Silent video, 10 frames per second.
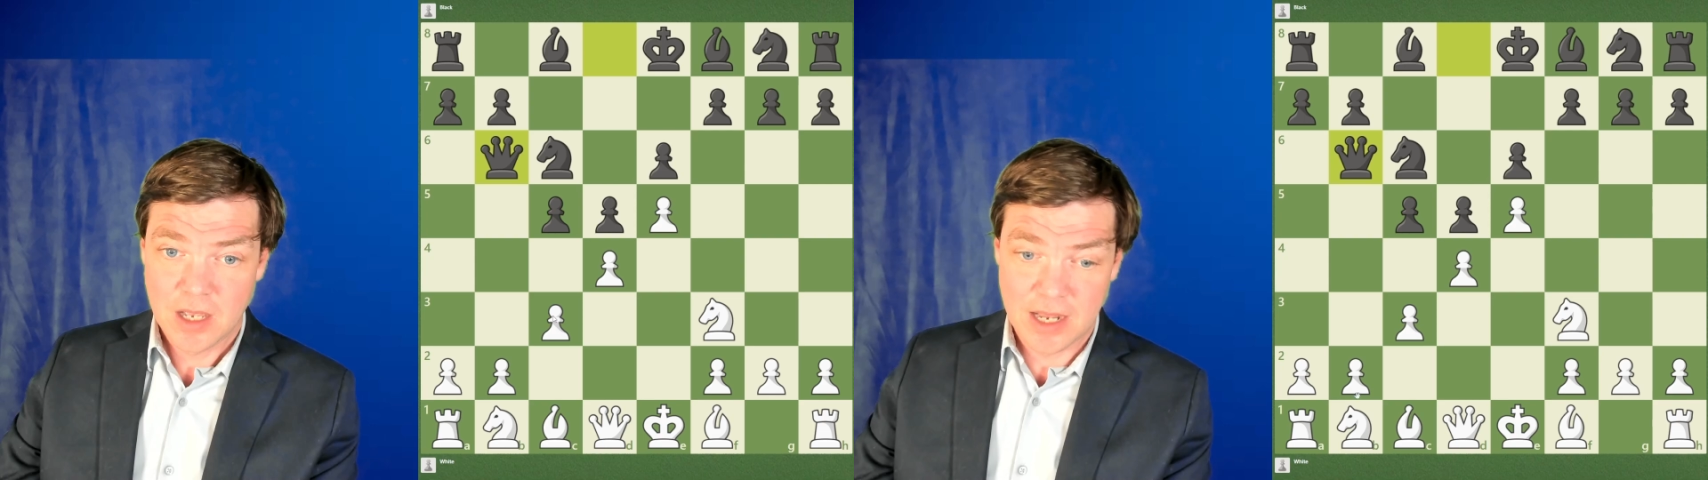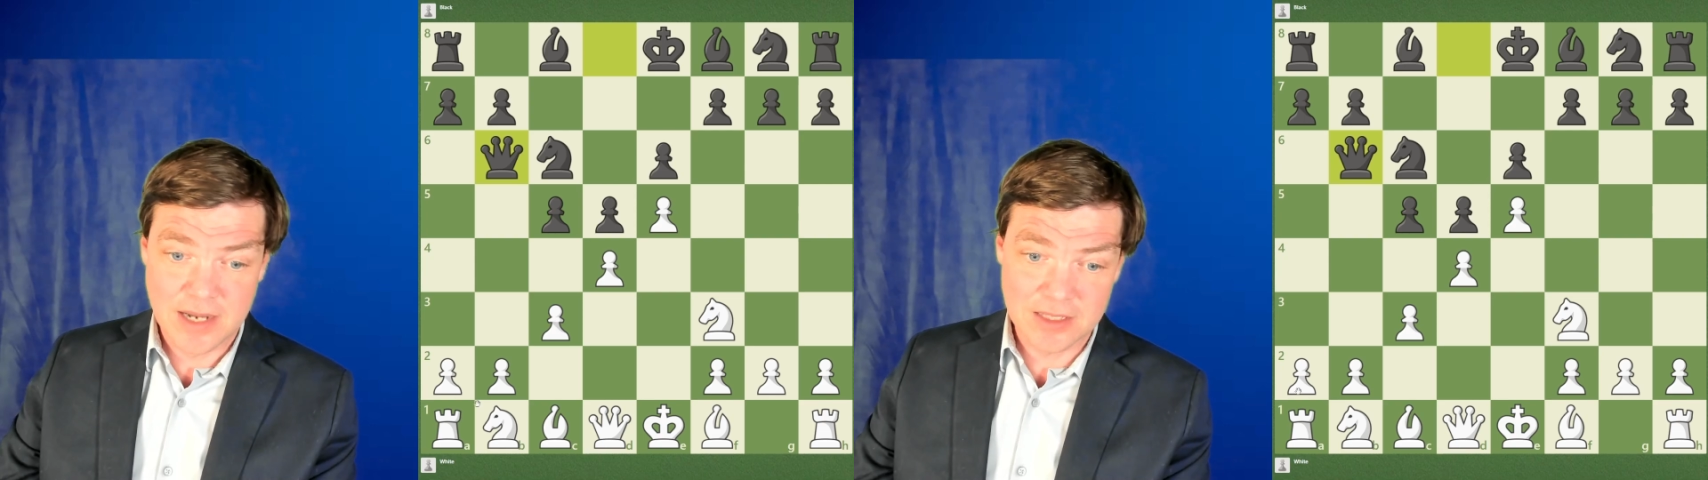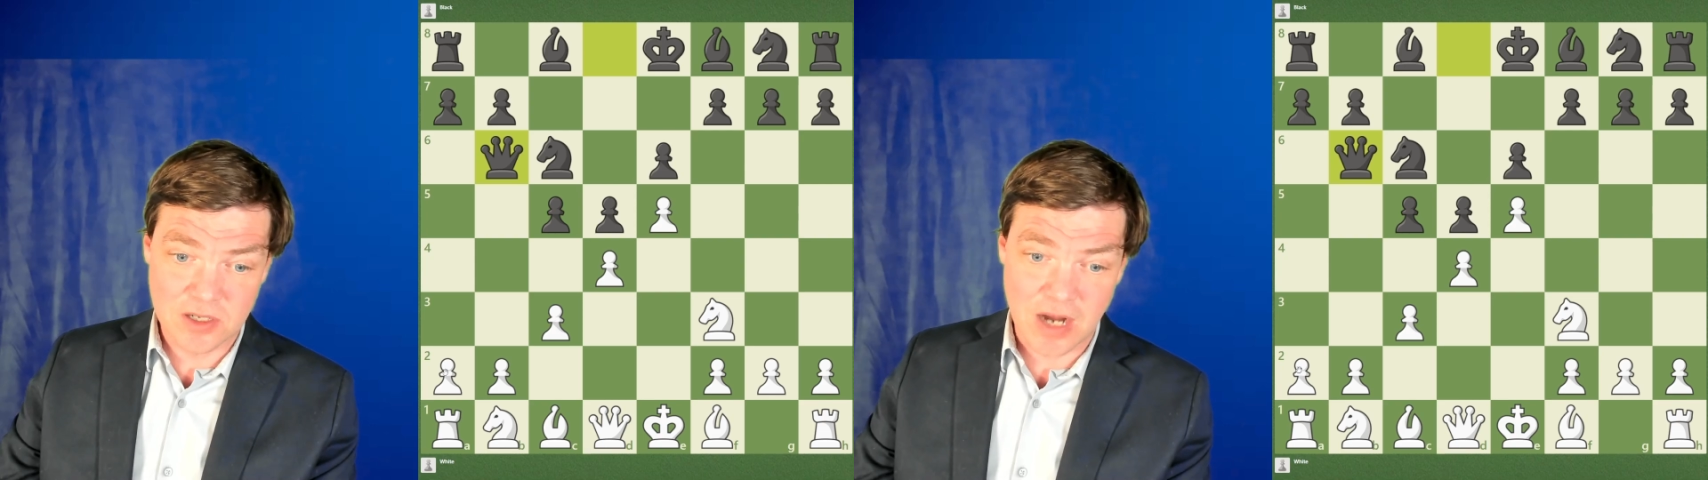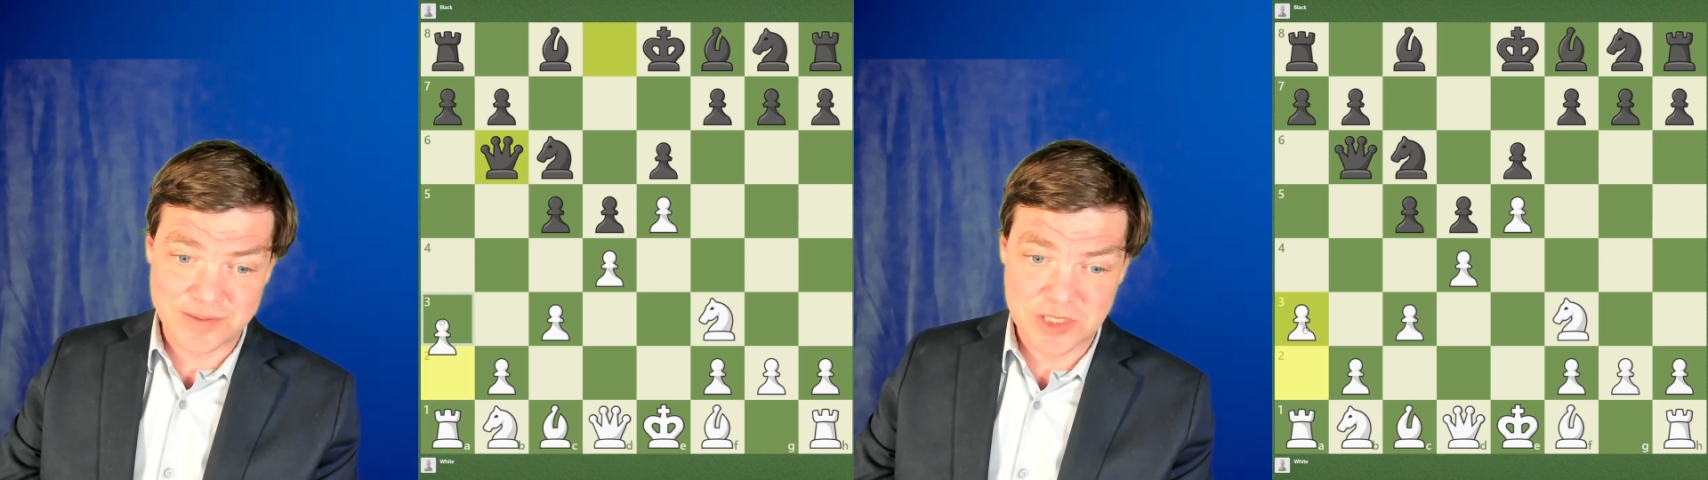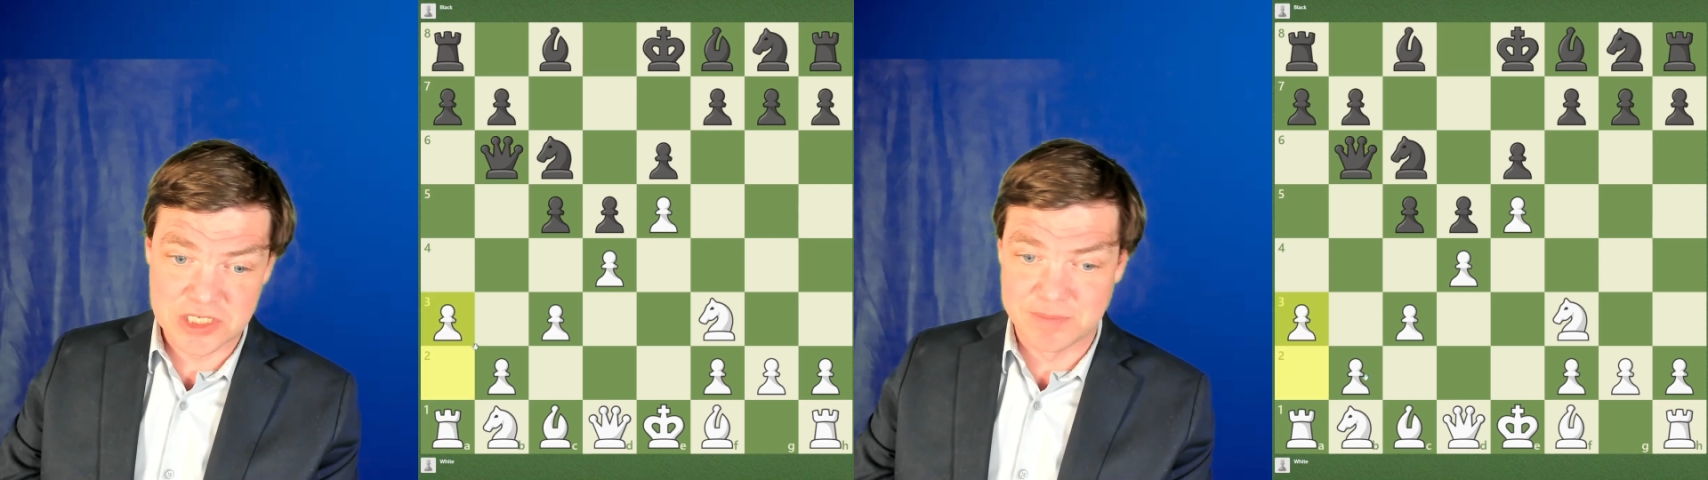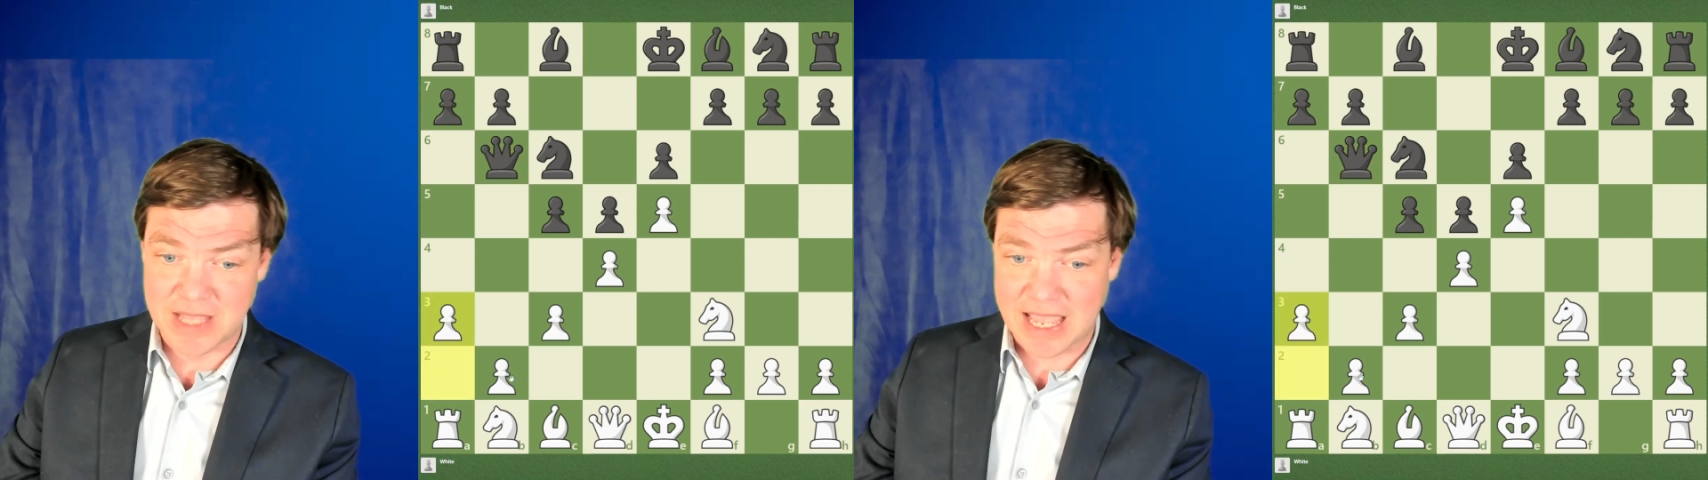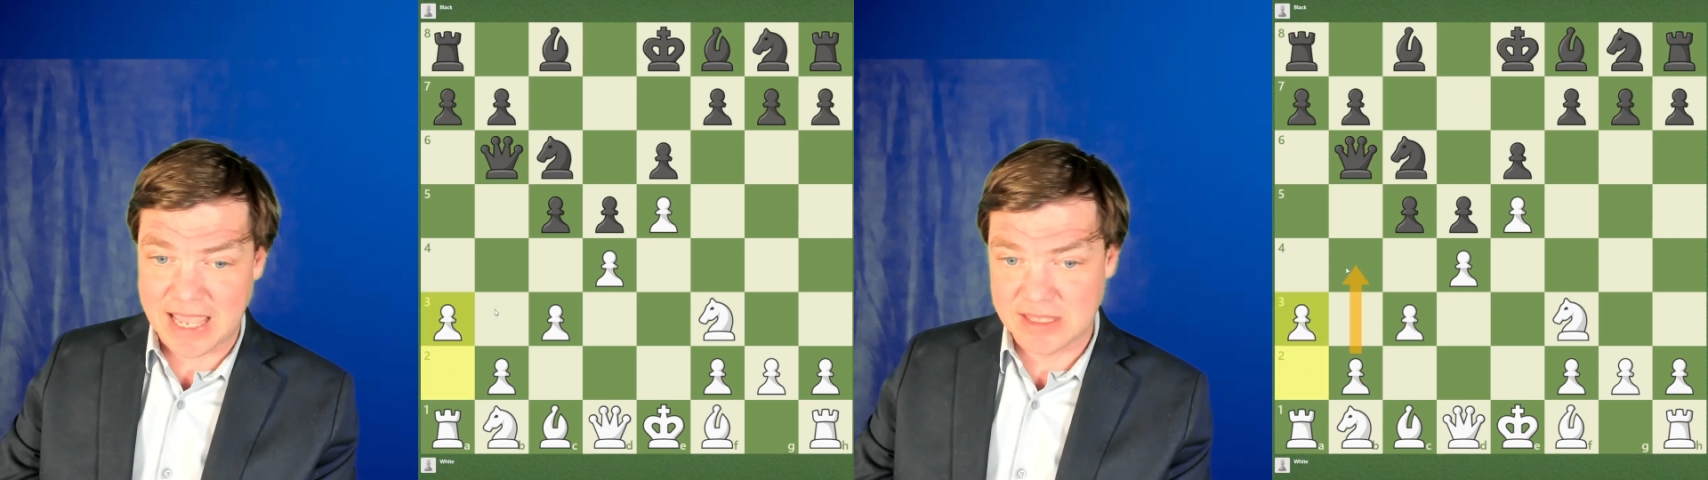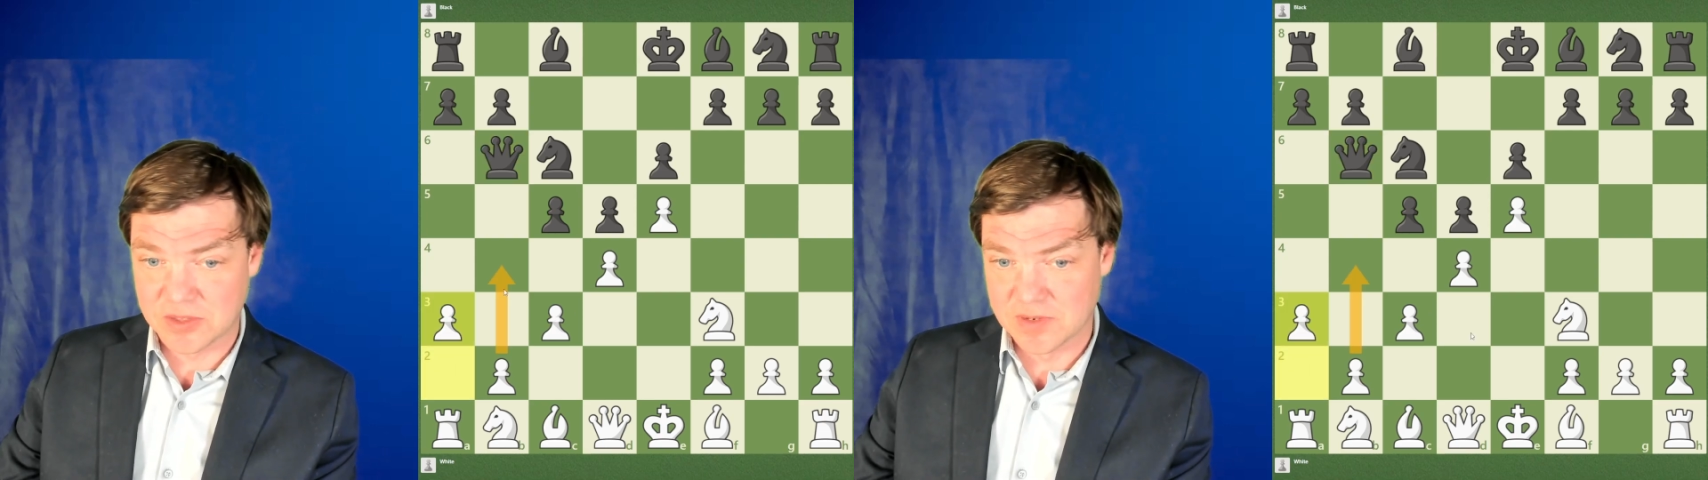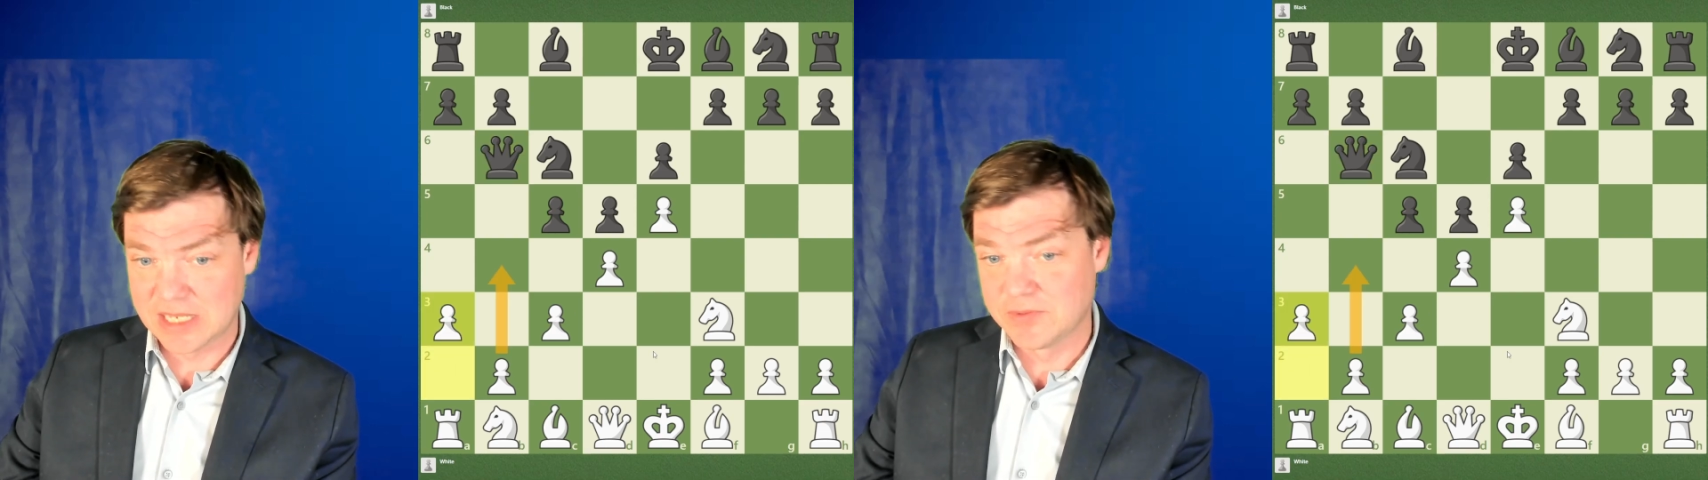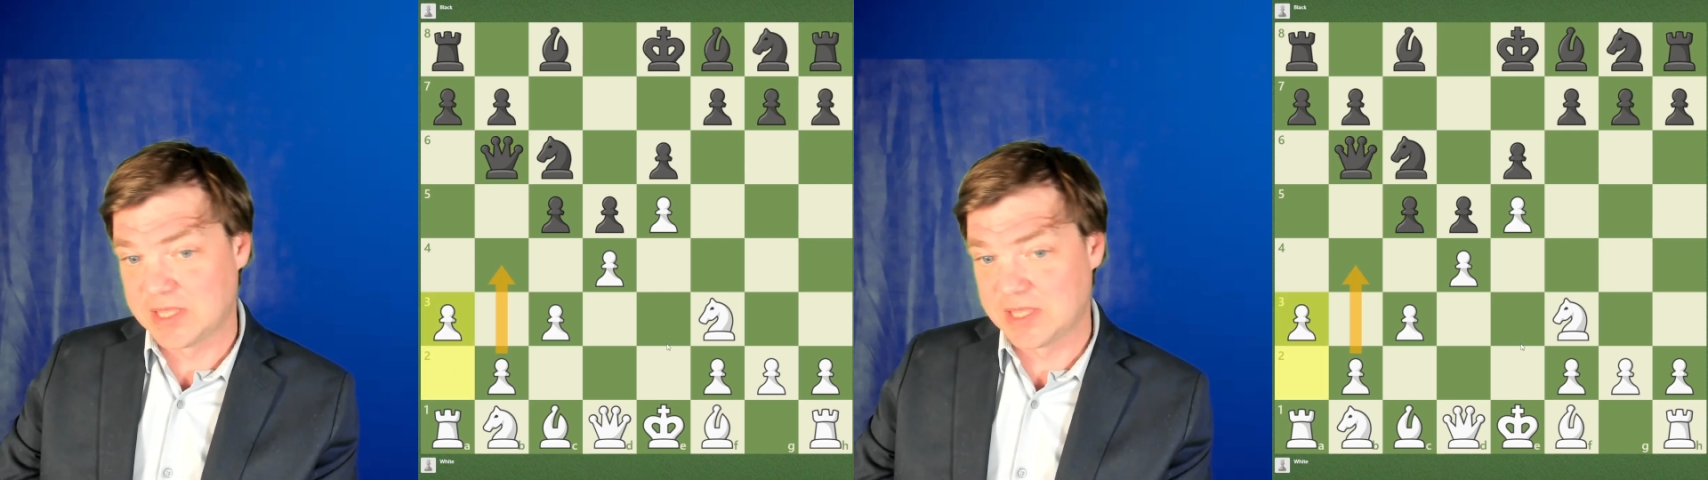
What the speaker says: Another option is to play a3